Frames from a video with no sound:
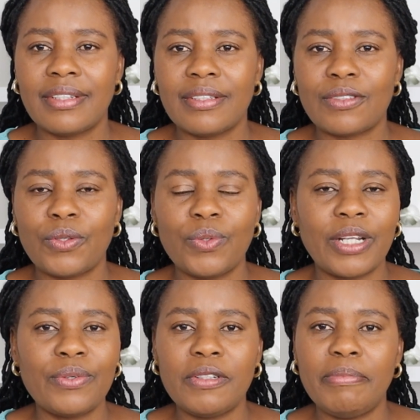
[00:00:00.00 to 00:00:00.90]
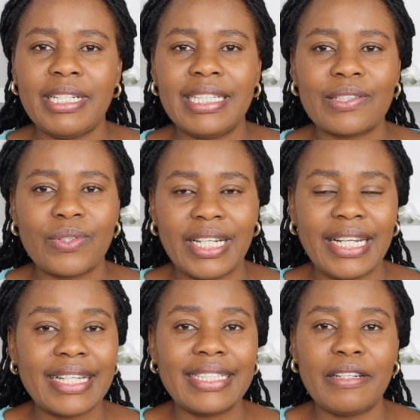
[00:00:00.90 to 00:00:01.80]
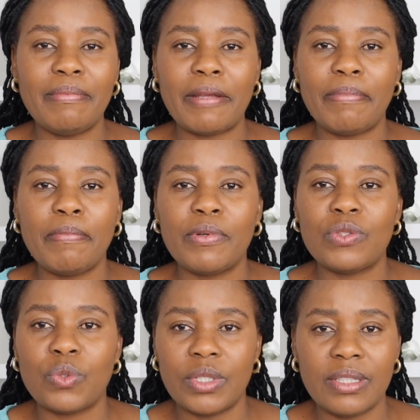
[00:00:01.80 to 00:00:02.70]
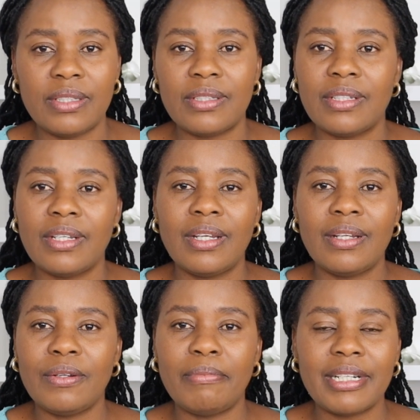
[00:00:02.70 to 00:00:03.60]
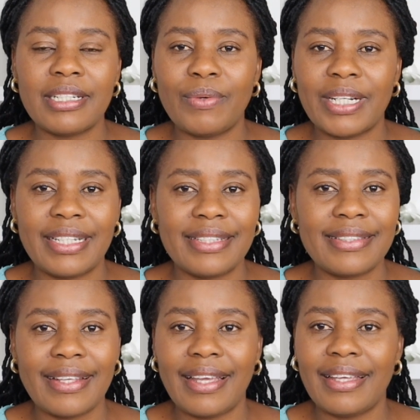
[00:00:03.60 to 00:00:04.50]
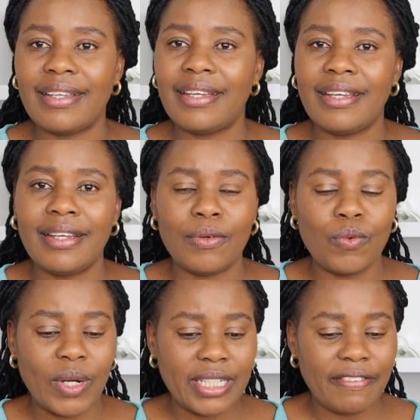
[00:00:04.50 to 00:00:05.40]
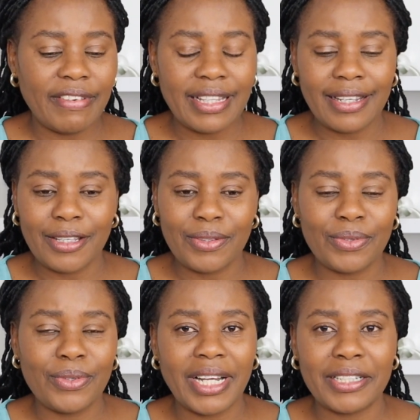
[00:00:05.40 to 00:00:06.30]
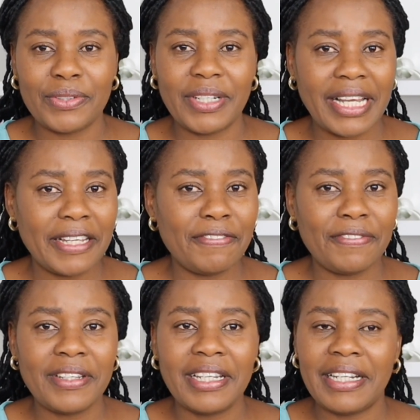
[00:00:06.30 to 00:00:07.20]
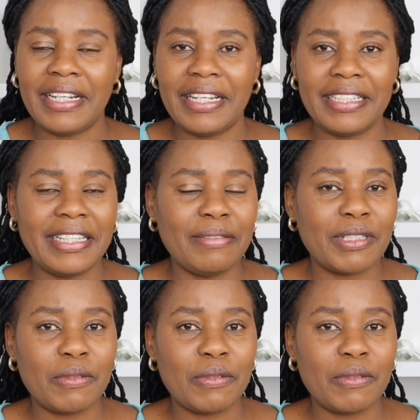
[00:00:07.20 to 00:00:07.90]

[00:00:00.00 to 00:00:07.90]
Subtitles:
So you cannot be disconnected by people's words, no matter what they say, whatever they can throw at your life, let them